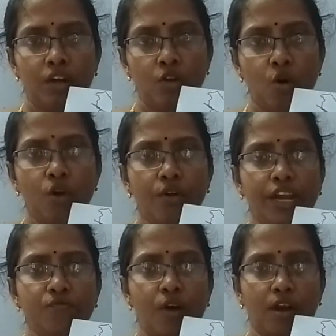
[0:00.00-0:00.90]
low
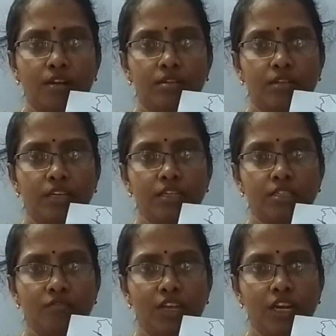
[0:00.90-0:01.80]
rainfall.
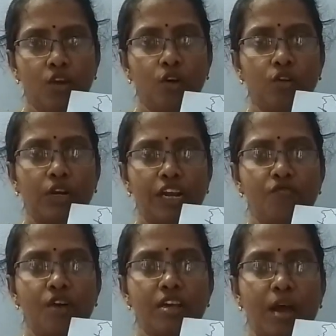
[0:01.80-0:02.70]
Yes, very low
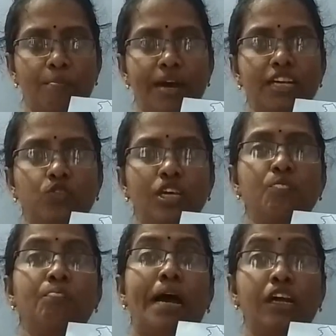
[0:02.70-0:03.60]
rainfall compared to that
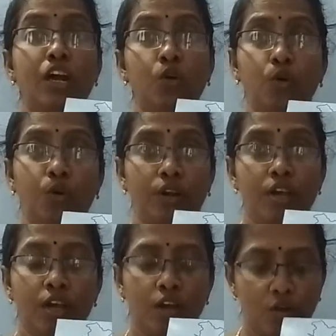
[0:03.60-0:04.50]
Mangalore.
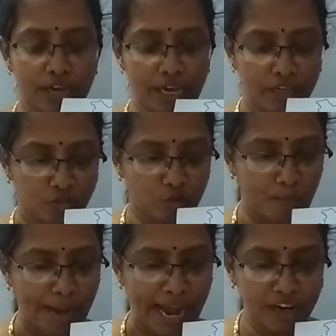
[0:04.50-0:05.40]
Okay,
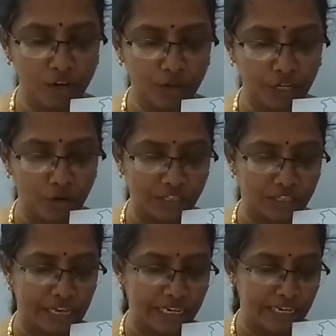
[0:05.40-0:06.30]
so Mangalore, you know,
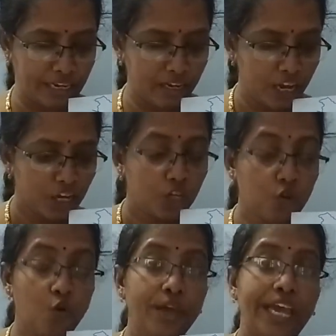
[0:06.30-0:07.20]
it's getting
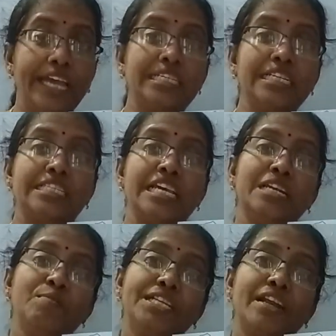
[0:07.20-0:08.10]
280
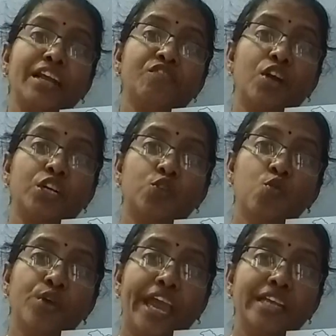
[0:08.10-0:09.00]
centimeter rainfall.
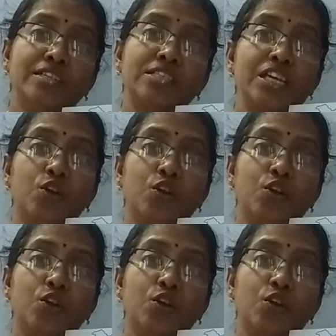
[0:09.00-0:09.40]
280